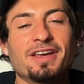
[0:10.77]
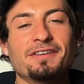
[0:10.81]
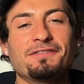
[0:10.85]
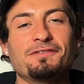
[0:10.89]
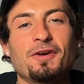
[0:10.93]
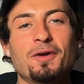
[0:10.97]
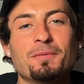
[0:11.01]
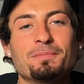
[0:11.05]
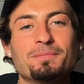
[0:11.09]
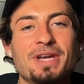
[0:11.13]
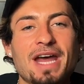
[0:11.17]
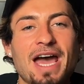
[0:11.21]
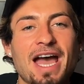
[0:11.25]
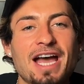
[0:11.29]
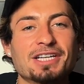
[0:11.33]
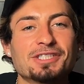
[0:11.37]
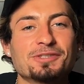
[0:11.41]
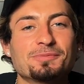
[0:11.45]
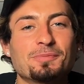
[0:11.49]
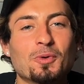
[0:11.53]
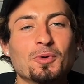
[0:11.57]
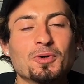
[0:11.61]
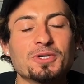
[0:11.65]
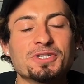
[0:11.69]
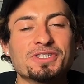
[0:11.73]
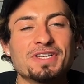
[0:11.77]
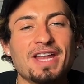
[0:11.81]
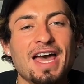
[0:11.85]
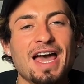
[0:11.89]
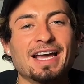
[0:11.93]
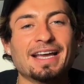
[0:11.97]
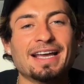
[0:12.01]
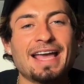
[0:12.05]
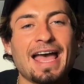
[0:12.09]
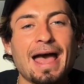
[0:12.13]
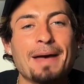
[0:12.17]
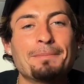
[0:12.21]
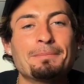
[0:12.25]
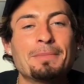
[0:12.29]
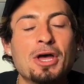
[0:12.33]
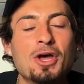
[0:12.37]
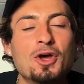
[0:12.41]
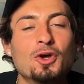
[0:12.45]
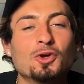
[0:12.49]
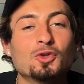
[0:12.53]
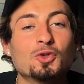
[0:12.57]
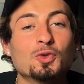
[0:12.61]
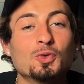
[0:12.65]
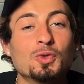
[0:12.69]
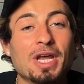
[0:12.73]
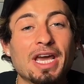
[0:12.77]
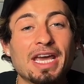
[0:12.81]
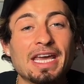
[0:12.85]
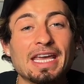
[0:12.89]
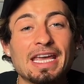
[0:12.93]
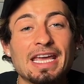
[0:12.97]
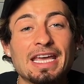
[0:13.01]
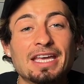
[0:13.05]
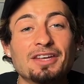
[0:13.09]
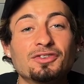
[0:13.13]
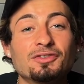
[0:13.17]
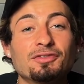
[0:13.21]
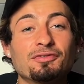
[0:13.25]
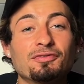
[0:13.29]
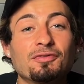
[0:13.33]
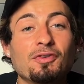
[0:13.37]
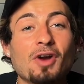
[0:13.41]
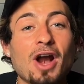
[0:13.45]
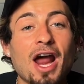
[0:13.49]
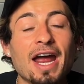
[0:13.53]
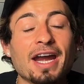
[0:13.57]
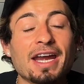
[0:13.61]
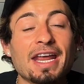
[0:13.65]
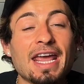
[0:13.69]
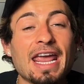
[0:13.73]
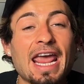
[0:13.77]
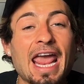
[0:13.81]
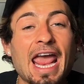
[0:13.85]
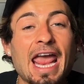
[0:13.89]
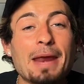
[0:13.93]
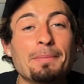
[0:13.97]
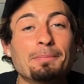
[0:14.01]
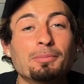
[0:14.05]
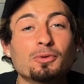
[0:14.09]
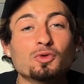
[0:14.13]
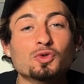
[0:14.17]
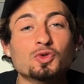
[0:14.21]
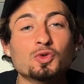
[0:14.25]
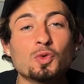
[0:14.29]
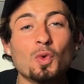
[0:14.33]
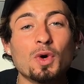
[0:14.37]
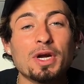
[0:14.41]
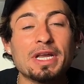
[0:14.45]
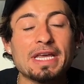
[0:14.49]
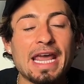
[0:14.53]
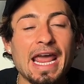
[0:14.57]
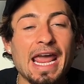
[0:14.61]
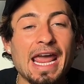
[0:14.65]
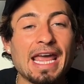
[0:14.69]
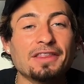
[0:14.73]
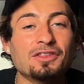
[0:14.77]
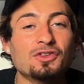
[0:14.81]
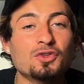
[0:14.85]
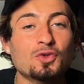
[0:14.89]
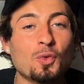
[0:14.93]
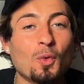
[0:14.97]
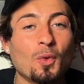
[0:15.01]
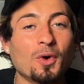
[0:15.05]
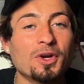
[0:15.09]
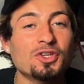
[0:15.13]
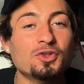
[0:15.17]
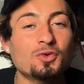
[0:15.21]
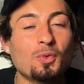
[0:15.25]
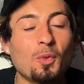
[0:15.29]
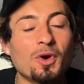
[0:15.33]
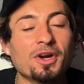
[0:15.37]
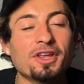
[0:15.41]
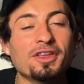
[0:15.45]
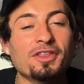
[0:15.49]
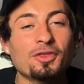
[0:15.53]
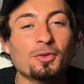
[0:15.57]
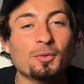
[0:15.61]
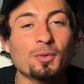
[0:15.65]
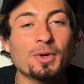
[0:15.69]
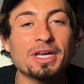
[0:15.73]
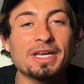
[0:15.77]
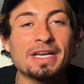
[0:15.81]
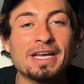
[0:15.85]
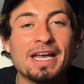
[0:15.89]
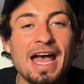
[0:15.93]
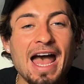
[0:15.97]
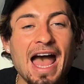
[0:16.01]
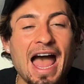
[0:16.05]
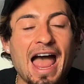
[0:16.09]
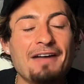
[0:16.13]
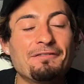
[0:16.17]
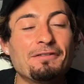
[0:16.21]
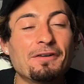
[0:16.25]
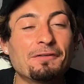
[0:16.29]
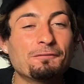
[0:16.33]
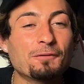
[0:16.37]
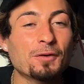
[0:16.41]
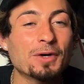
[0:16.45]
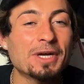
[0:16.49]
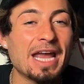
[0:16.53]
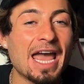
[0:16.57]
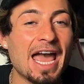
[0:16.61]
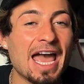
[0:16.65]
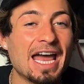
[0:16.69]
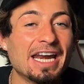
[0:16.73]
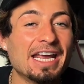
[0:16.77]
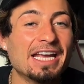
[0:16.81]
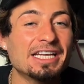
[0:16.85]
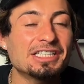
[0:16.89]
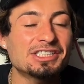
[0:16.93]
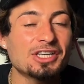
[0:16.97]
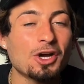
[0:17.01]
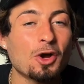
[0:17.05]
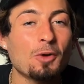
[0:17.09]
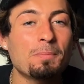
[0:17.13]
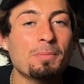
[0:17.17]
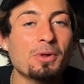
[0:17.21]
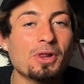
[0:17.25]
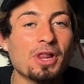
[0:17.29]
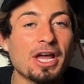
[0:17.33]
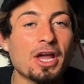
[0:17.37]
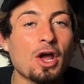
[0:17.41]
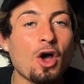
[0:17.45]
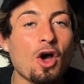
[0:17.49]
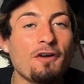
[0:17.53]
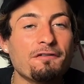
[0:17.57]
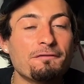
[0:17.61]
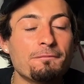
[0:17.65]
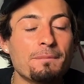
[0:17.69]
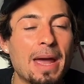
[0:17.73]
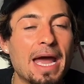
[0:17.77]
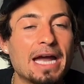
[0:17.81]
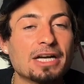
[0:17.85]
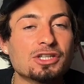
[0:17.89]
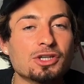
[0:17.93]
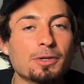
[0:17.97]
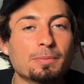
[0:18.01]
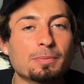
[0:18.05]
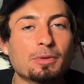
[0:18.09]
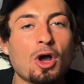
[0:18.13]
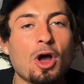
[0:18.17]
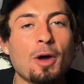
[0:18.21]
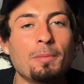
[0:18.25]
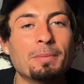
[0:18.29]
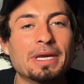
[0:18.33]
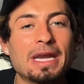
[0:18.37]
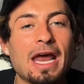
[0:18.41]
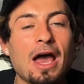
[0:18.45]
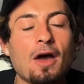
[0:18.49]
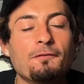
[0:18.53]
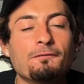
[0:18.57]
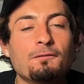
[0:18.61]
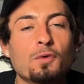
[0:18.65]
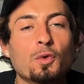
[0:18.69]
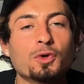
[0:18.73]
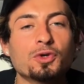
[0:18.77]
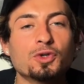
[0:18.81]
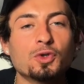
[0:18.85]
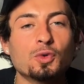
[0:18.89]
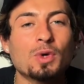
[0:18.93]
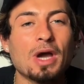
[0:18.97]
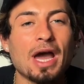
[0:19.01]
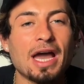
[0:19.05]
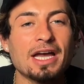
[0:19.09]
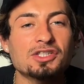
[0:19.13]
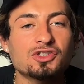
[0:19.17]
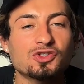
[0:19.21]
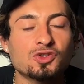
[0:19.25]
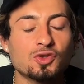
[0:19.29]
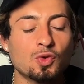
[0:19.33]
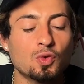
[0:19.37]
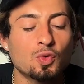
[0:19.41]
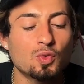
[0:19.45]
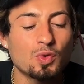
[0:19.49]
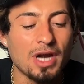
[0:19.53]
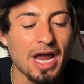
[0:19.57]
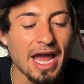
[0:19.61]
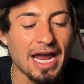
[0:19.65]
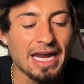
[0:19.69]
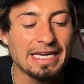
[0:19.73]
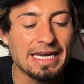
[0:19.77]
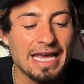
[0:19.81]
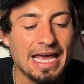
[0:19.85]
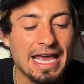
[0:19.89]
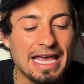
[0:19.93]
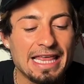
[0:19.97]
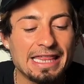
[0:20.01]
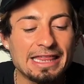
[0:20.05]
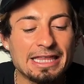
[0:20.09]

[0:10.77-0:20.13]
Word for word: today from DocSports.com. Today is Friday, April 28th, 2023. I have a free NHL playoff matchup coming out for you guys tonight.